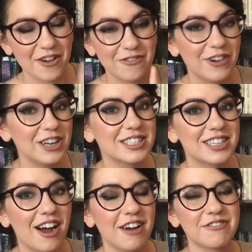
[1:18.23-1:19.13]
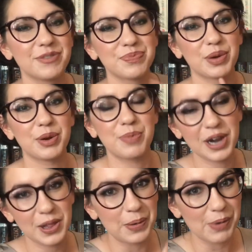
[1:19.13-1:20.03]
First off, I'm going to put
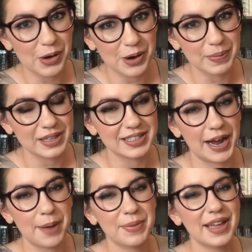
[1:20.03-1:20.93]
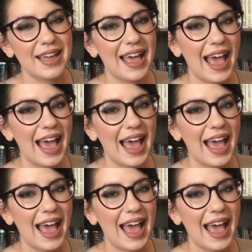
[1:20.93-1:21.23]
a little poll up at the top.